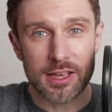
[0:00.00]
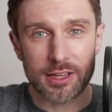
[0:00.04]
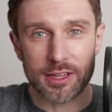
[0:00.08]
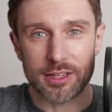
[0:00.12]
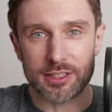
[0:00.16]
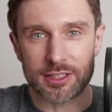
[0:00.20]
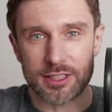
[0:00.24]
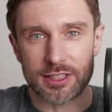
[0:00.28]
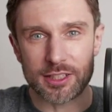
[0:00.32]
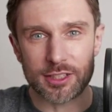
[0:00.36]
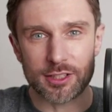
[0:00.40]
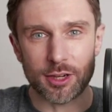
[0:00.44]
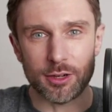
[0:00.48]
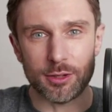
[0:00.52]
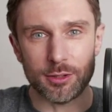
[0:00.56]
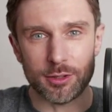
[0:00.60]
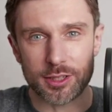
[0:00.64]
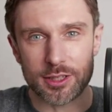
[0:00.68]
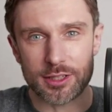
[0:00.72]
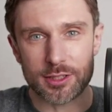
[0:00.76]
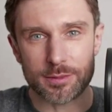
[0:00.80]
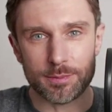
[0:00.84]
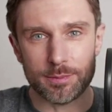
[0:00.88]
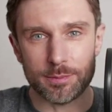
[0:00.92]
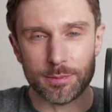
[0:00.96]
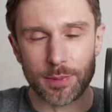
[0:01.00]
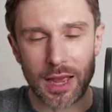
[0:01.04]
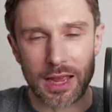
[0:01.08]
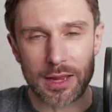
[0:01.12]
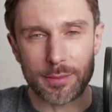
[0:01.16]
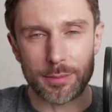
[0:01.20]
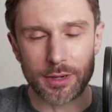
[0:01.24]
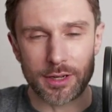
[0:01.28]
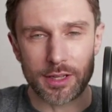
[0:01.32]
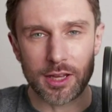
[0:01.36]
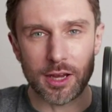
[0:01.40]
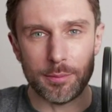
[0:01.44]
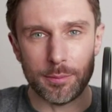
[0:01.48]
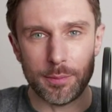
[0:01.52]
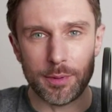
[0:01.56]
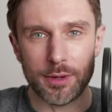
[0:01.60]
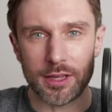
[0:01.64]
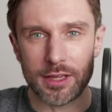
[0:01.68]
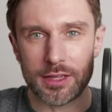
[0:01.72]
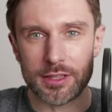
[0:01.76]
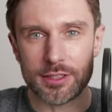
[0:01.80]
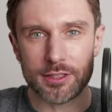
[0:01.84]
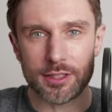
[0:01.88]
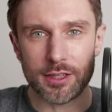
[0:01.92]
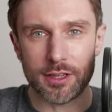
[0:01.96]
because he sold his payment
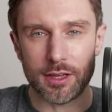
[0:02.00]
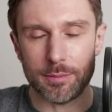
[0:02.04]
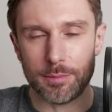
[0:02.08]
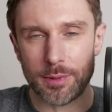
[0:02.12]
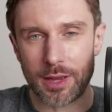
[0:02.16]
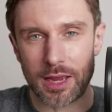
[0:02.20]
company to